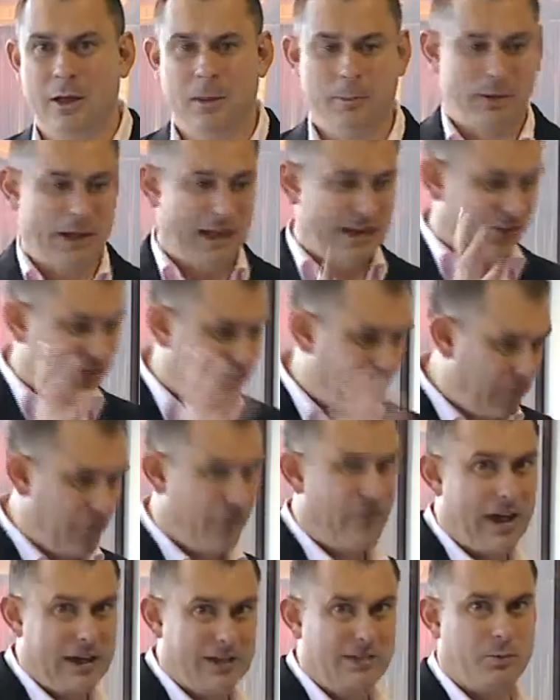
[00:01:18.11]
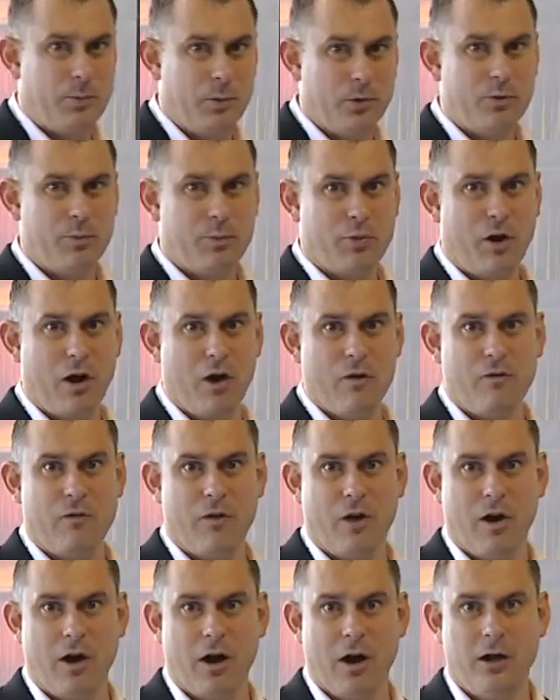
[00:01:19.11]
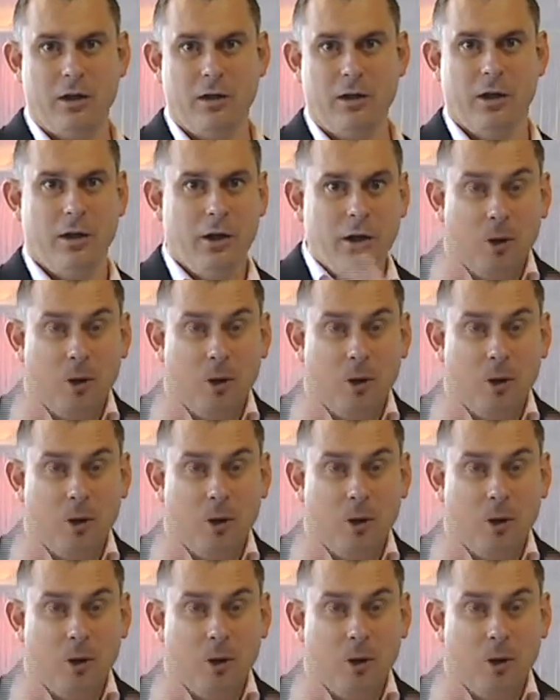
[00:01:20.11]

plus your Facebook profile.